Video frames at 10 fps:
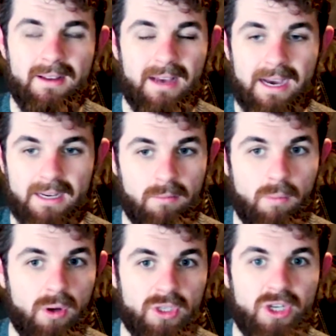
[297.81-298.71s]
I can
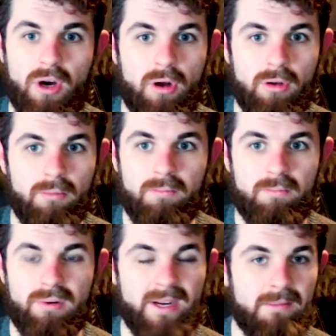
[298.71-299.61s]
watch it all
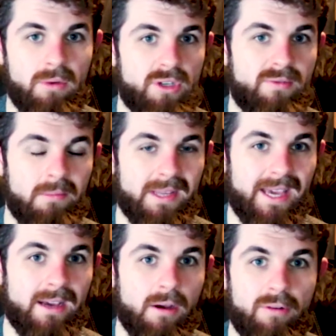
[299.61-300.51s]
pretty much from the
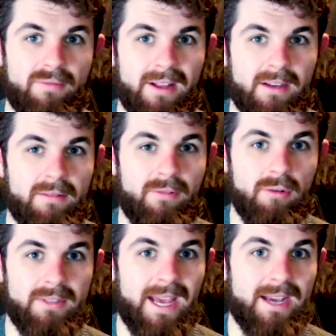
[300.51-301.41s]
get-go for like a full
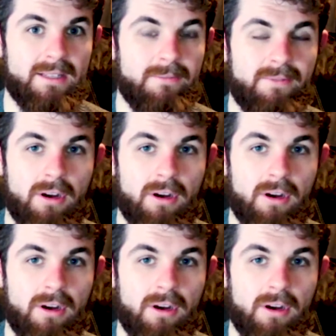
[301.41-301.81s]
day or something,